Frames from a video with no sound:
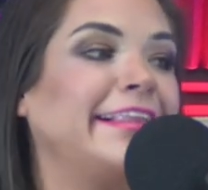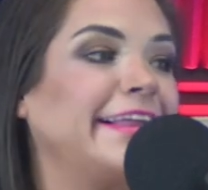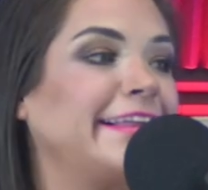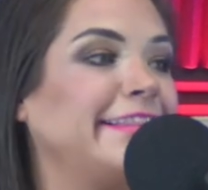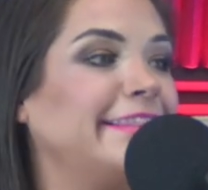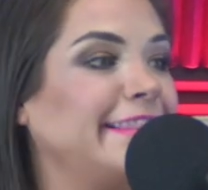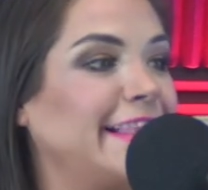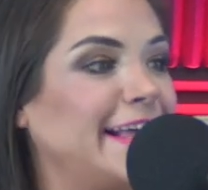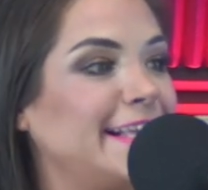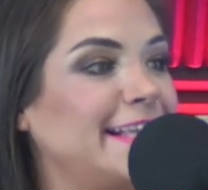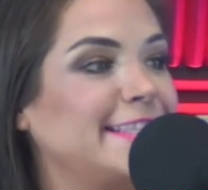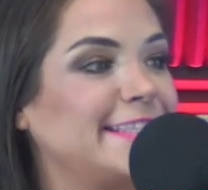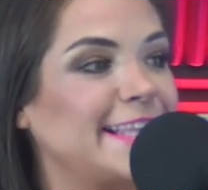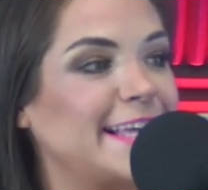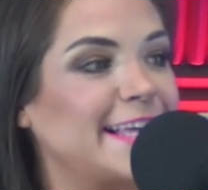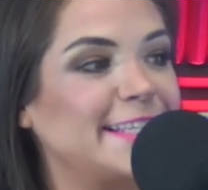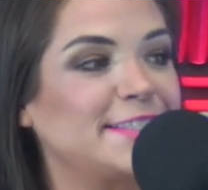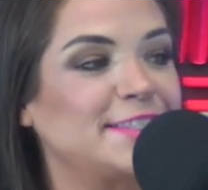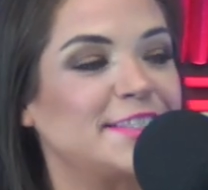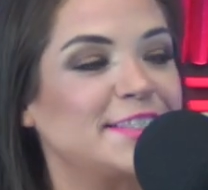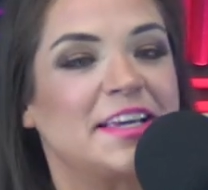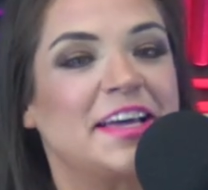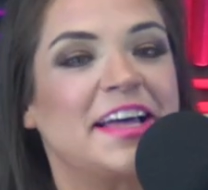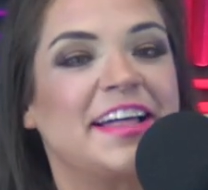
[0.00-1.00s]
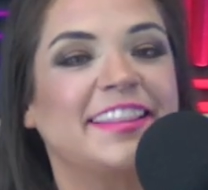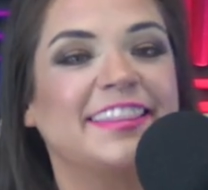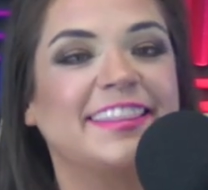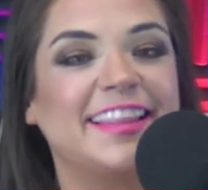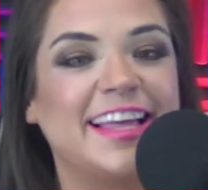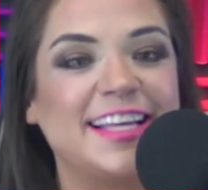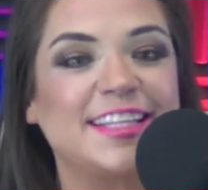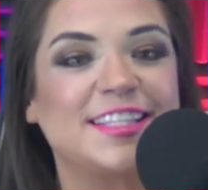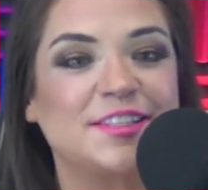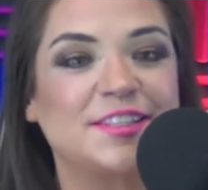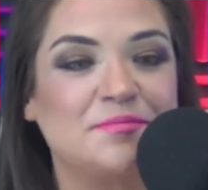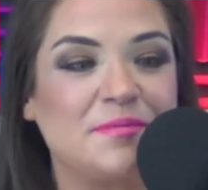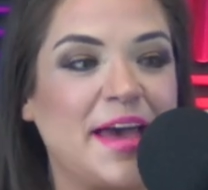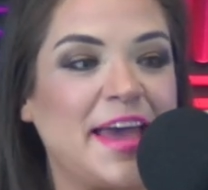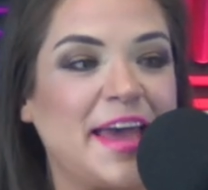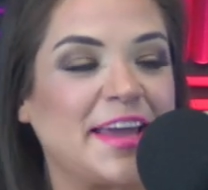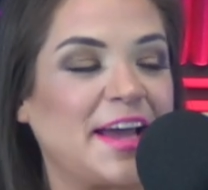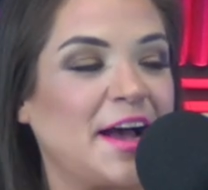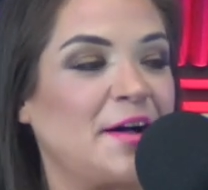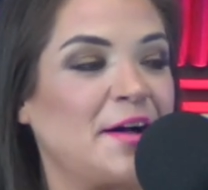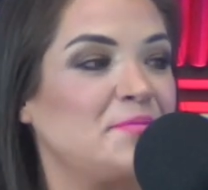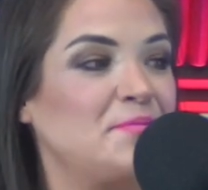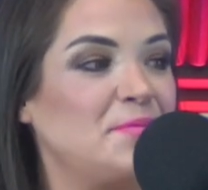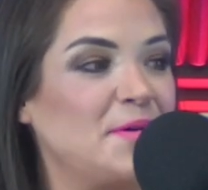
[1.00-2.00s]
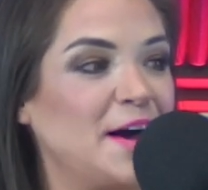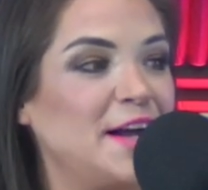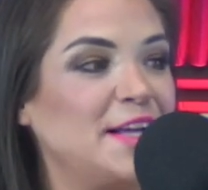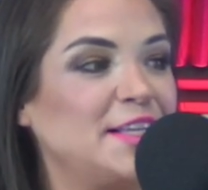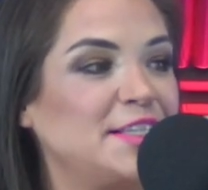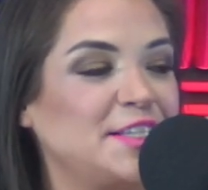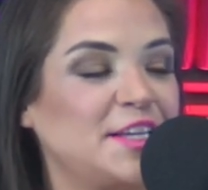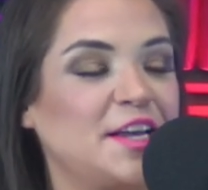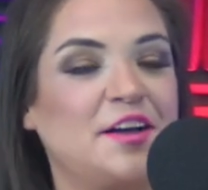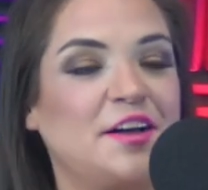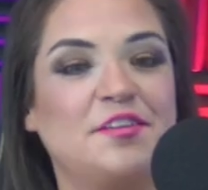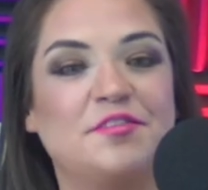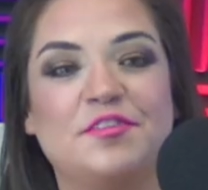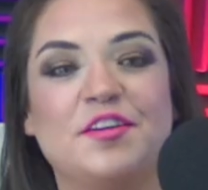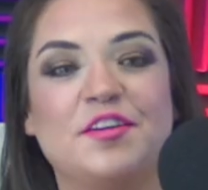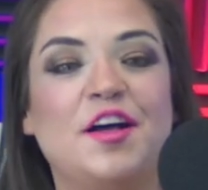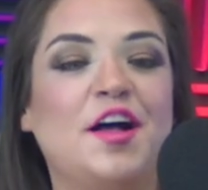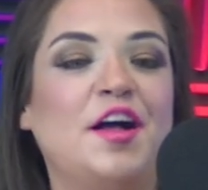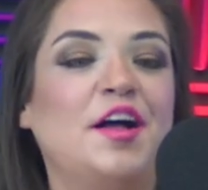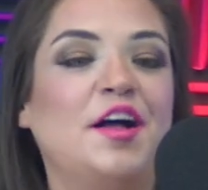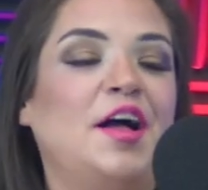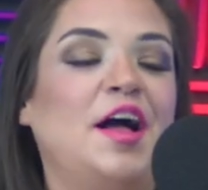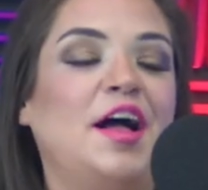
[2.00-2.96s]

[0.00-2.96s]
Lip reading: Like let's make a bunch of